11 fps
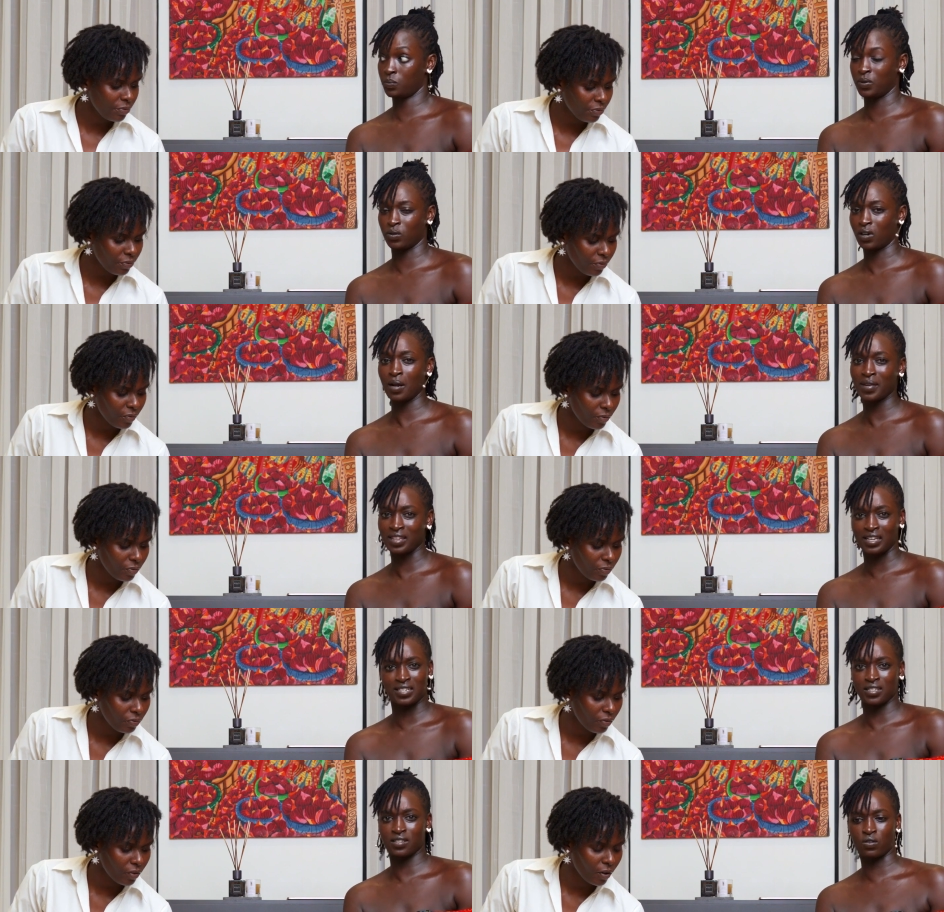Speaker 1: hospital? Ama,
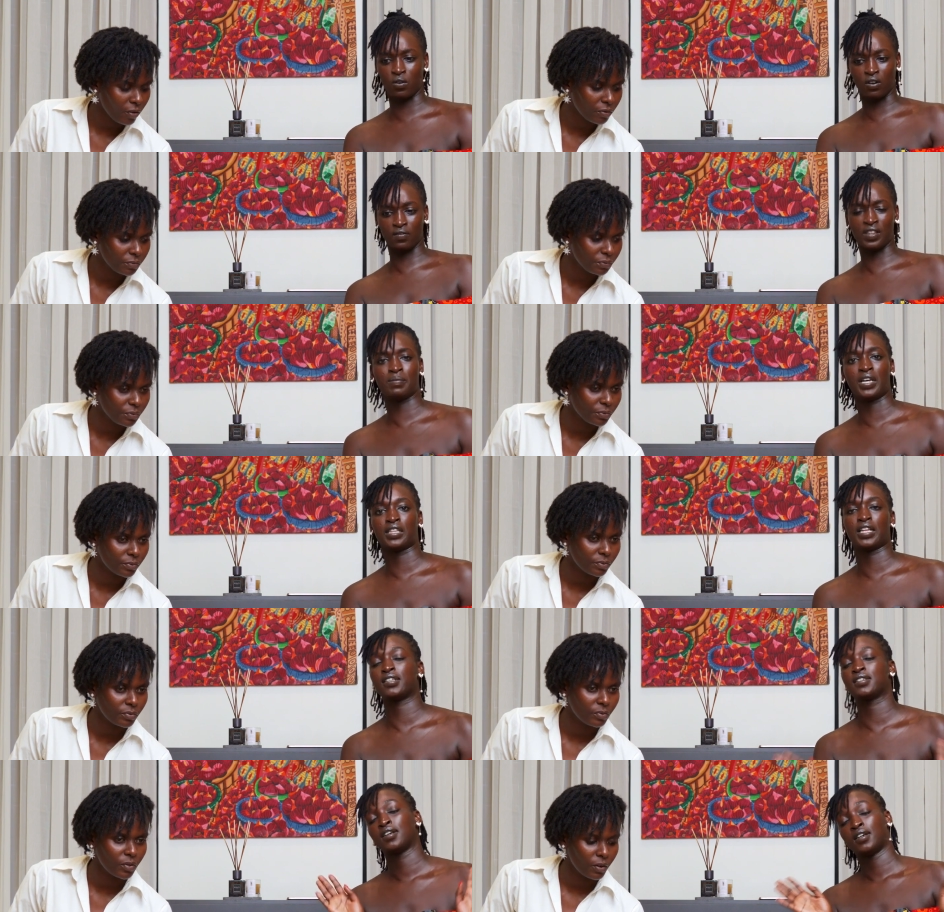they're just all of them
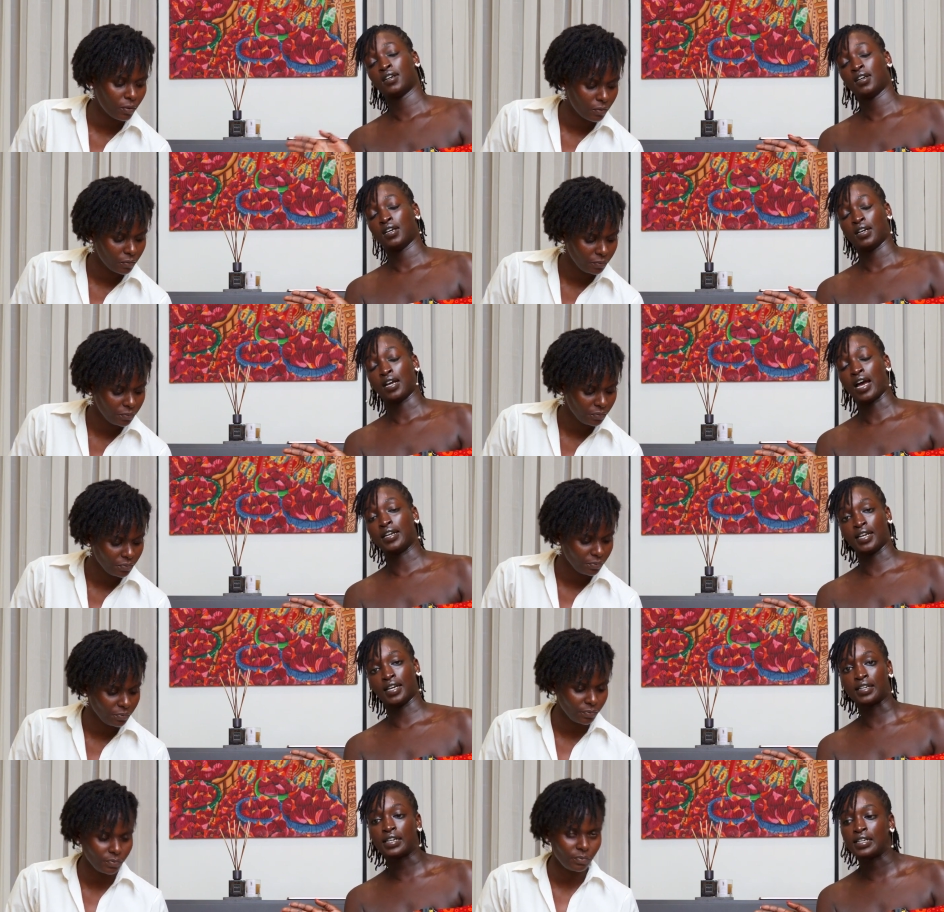like that. I
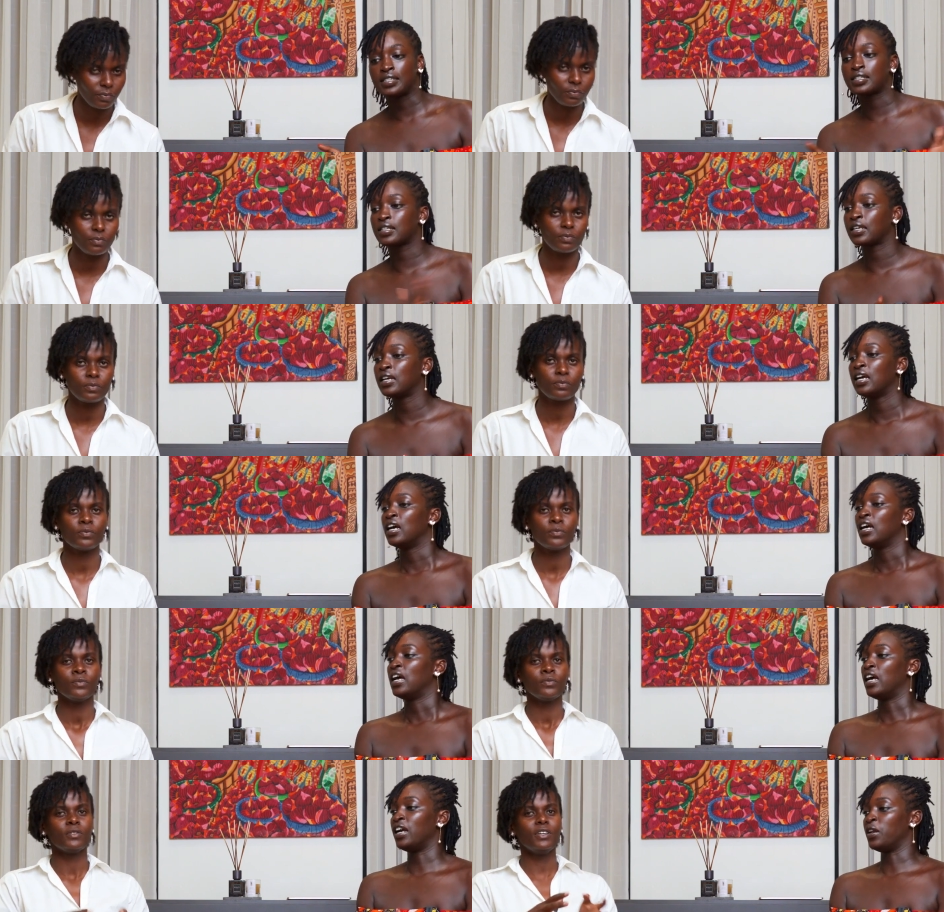digress.
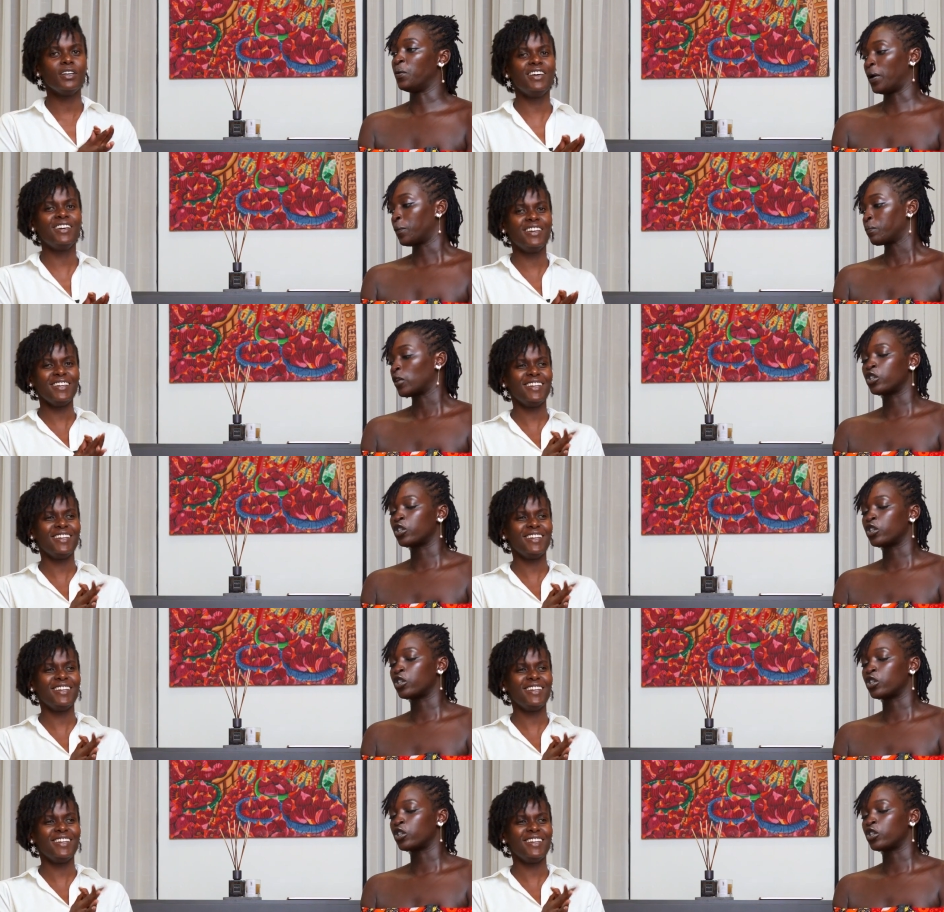Anyway,